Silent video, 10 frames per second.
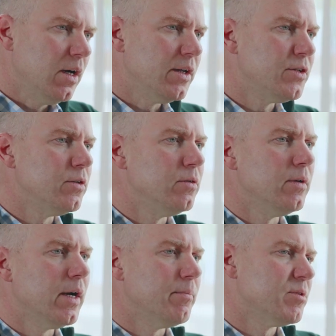I do
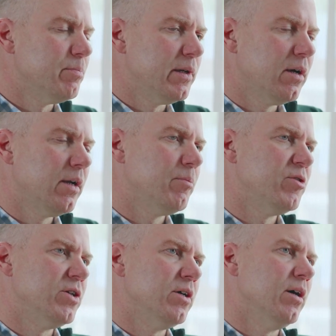some benign upper
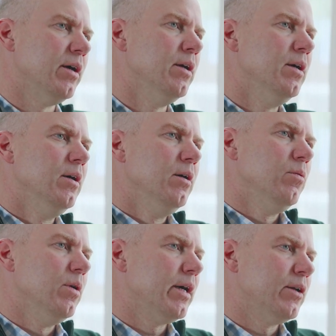GI
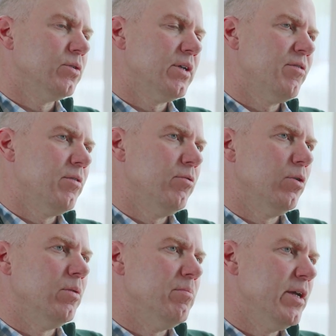work and also have a
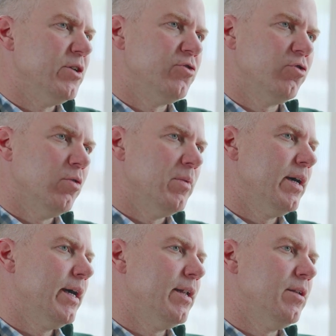role in major
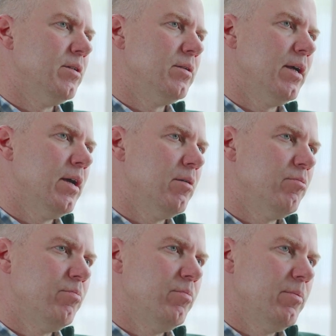trauma and
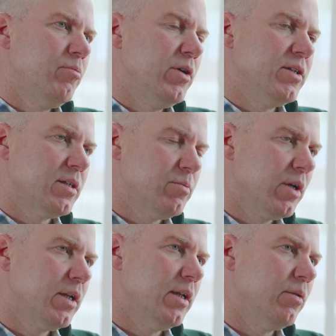pre-assessment
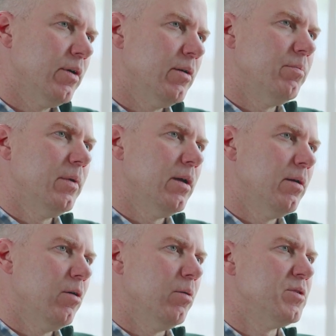clinic where
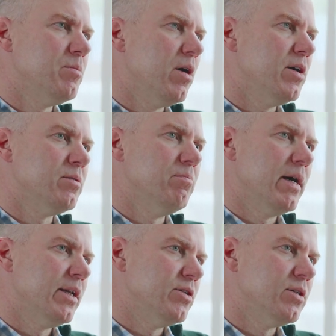I optimise and
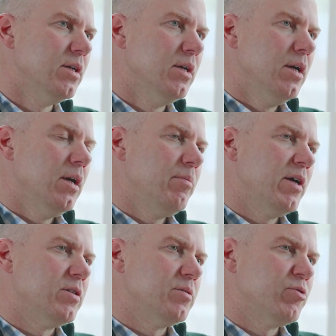manage
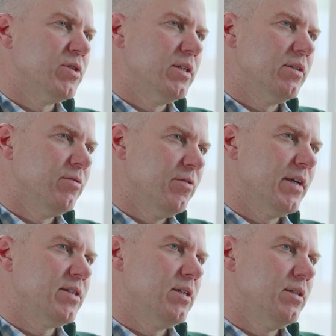patients presenting for
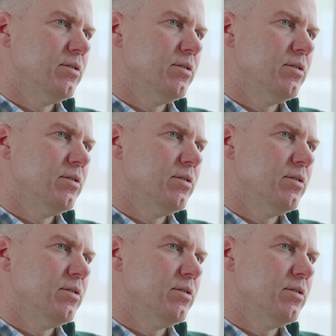vascular